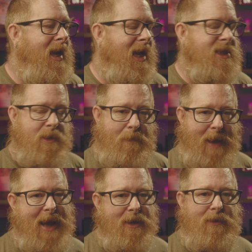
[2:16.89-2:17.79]
It's a
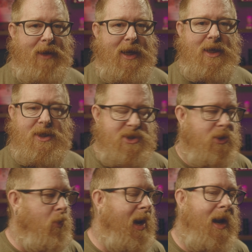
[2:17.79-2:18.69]
panel light, it's
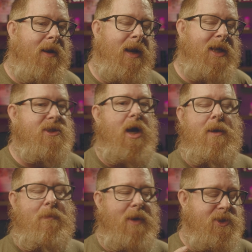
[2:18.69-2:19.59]
square, it's got
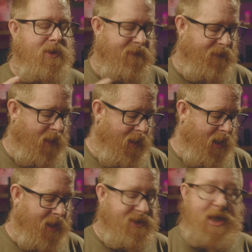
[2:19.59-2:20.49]
a bunch of
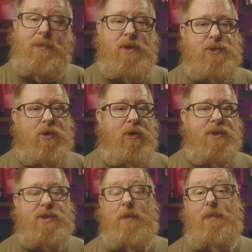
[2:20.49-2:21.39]
temp control,
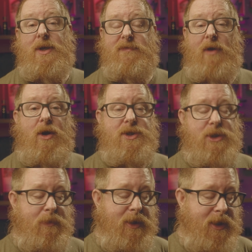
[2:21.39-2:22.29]
it's got a bunch of
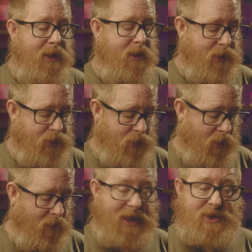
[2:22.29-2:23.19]
RGB
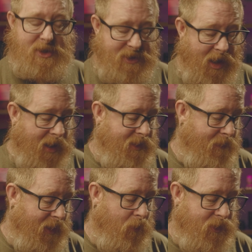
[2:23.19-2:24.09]
control, HSI,
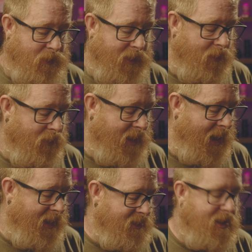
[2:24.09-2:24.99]
depending which way you look
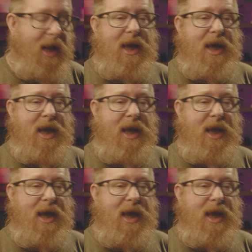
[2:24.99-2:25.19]
at it.